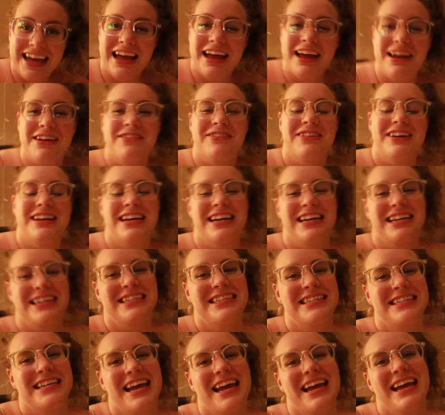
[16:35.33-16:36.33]
And what did he
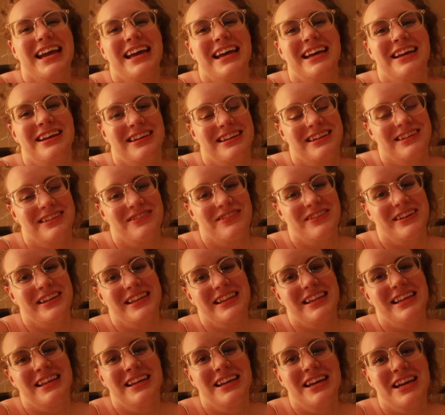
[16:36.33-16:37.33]
say?
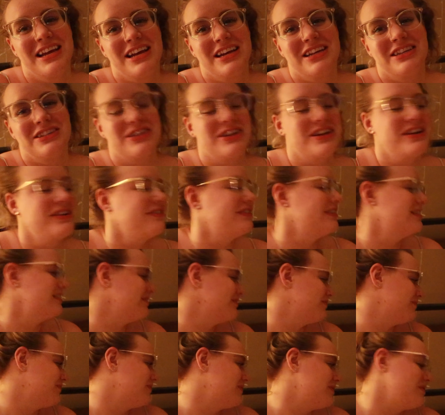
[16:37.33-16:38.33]
When during one
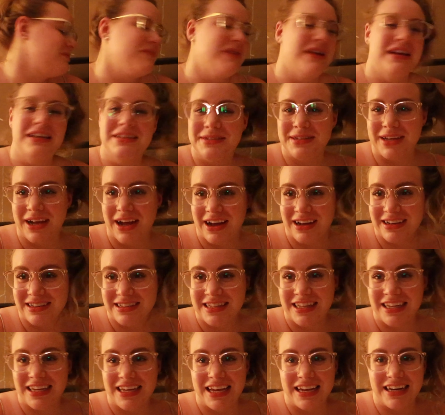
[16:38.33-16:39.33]
of the big songs,
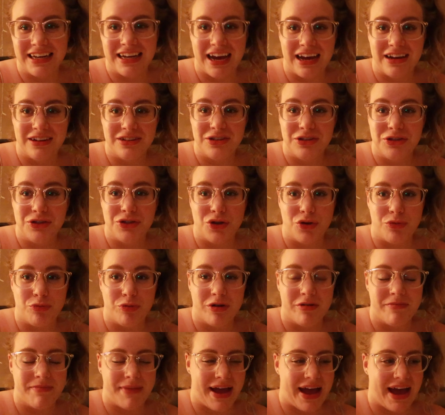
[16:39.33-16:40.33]
the kid got
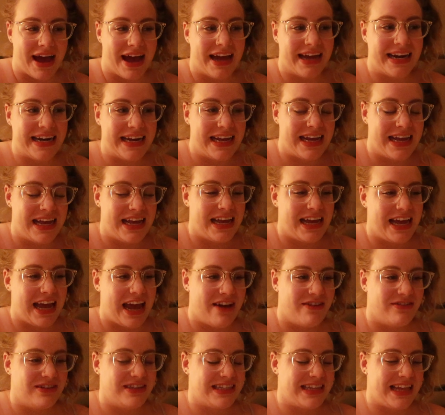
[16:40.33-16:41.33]
super mad
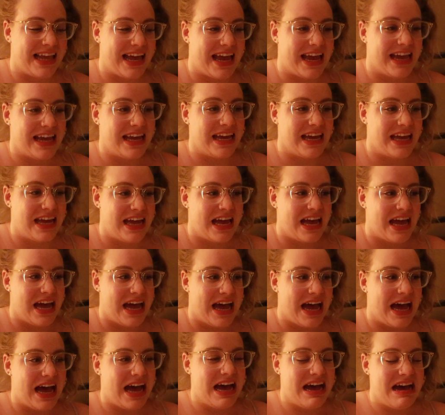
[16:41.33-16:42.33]
and was like,
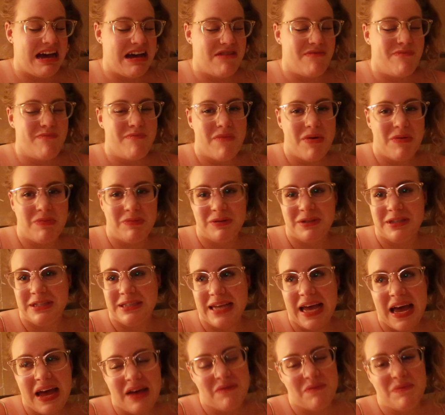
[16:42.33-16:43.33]
I'm
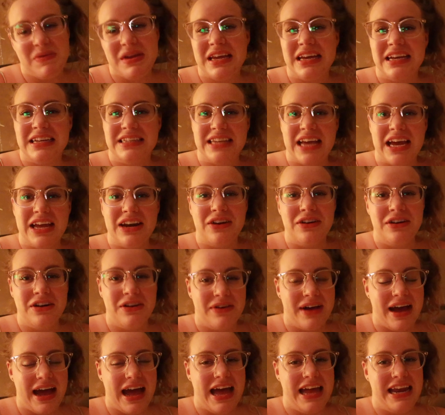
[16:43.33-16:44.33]
upset because I don't
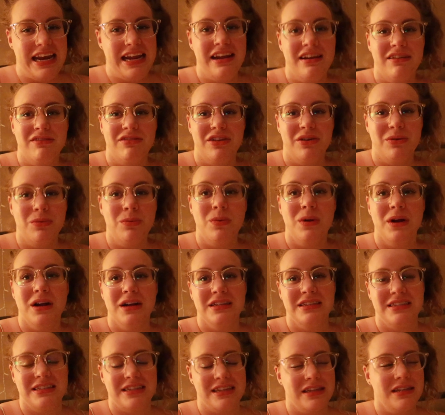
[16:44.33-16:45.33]
know any of the
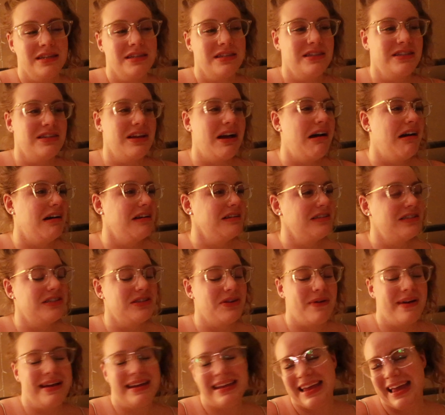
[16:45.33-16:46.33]
words to the song,
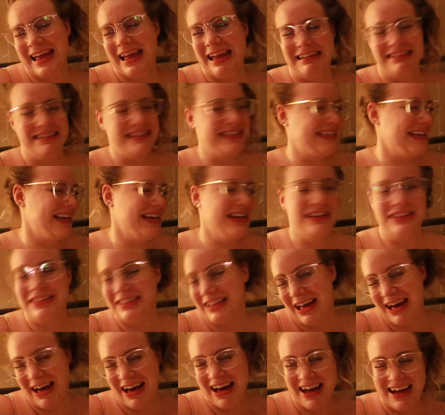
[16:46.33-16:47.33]
so I can't sing
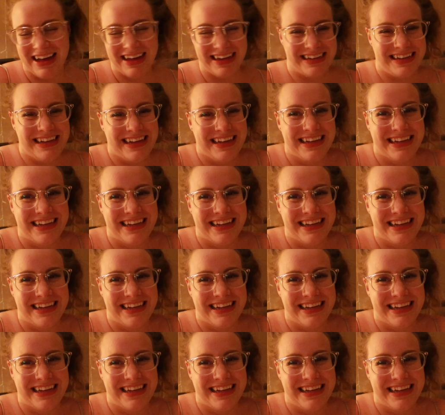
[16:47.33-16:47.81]
along.